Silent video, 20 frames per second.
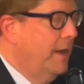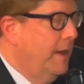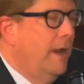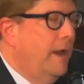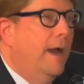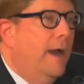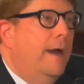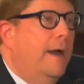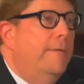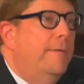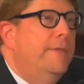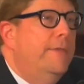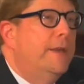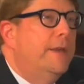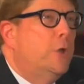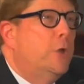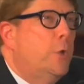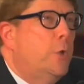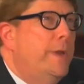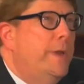that
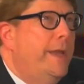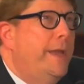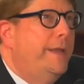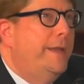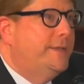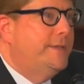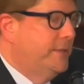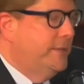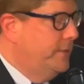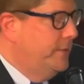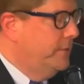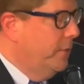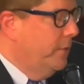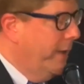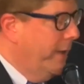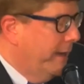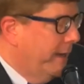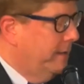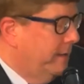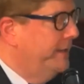creates
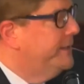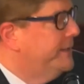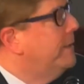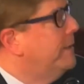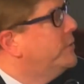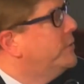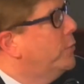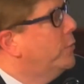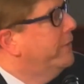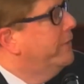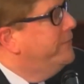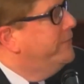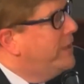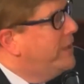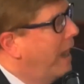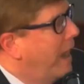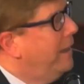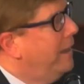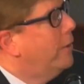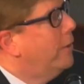directly some sort of
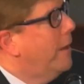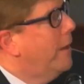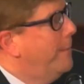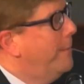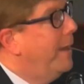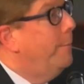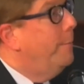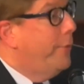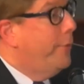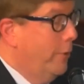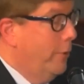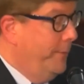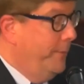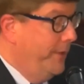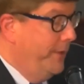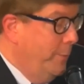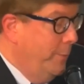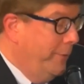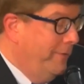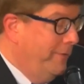dollar amount per
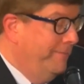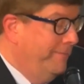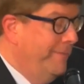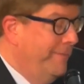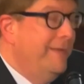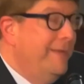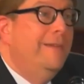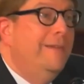pupil